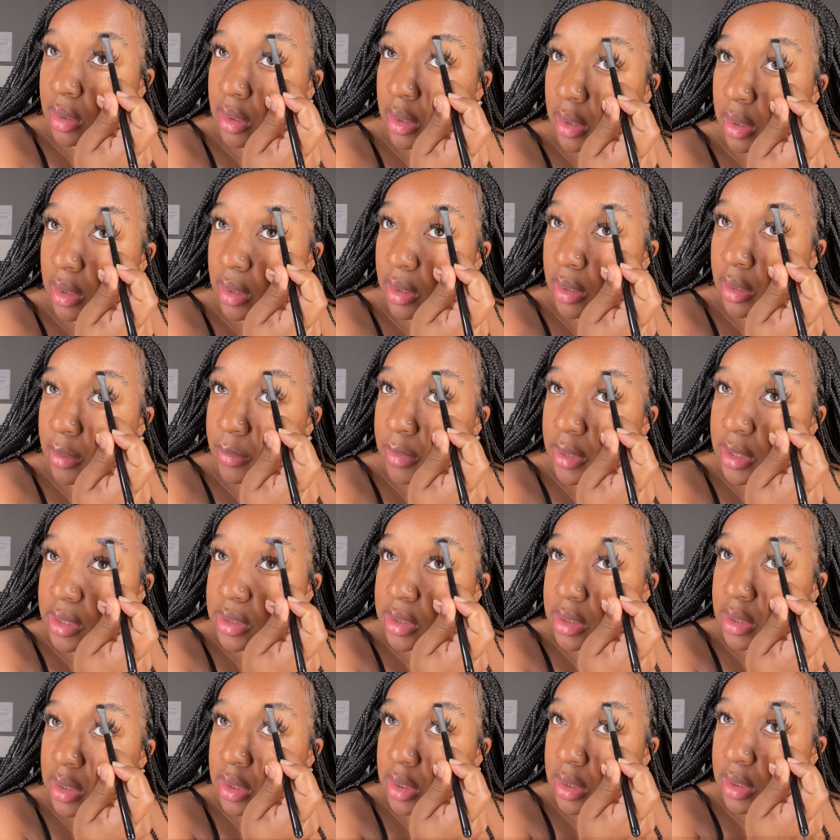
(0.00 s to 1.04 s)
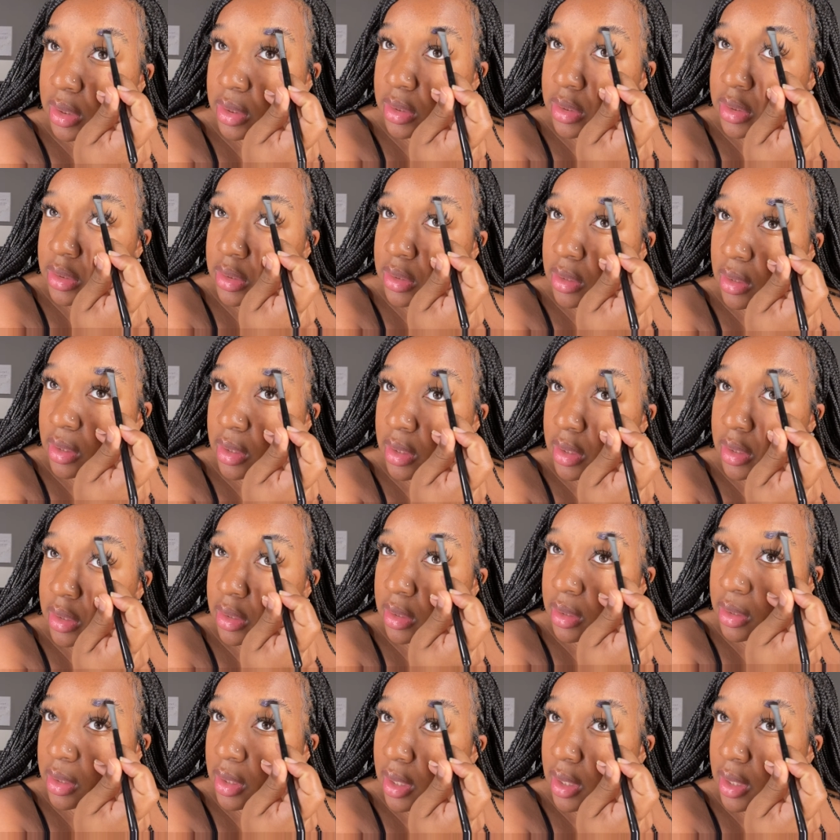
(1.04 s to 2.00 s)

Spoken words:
and basically start the